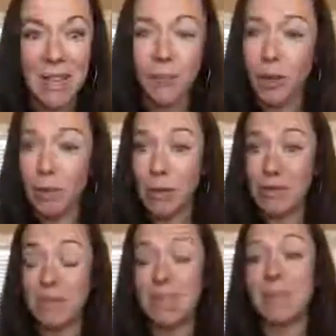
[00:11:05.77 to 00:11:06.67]
If your immune
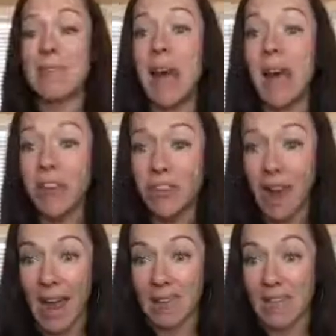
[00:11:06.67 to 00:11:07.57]
system is
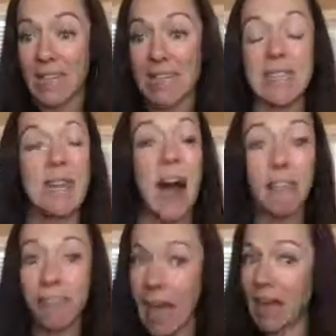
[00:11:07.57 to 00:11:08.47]
underactive and it's
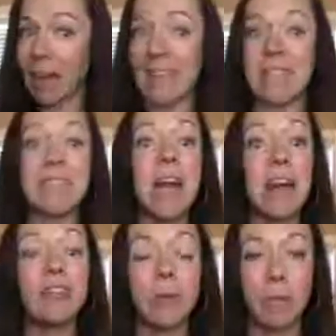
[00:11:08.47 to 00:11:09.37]
not firing and it's
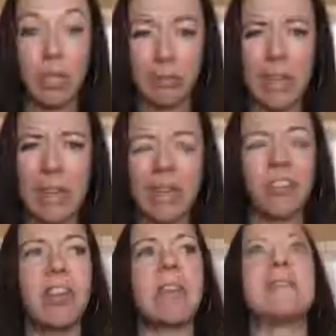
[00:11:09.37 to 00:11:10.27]
not doing what you need and
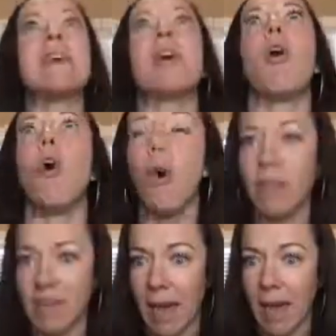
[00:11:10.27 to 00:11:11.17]
you're getting sick all
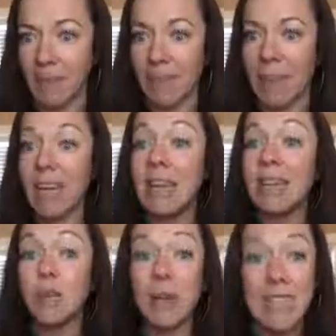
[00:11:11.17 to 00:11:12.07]
the time,
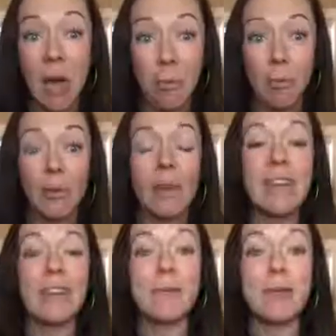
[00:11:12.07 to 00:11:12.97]
it's going to help
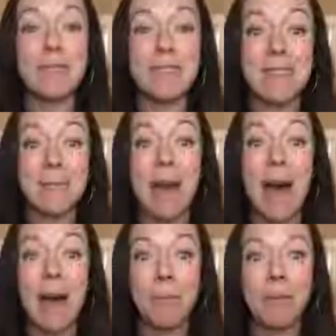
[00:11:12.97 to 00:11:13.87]
bring your immune system
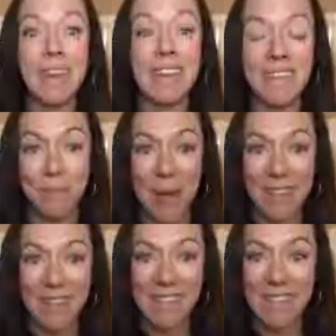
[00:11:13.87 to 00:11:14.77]
up into
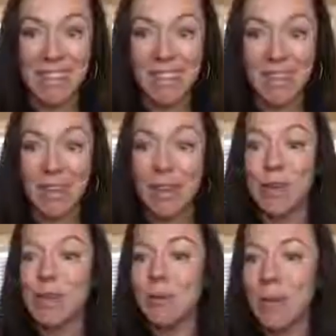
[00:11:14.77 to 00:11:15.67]
balance.
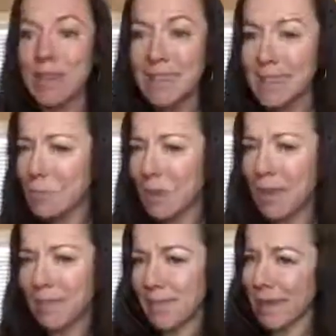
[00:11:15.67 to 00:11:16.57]
So what is this
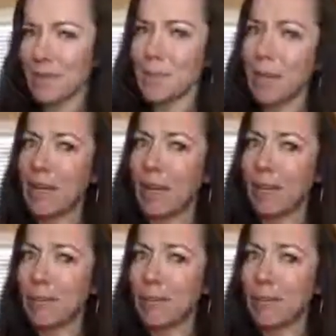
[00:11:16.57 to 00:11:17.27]
blend that I speak of?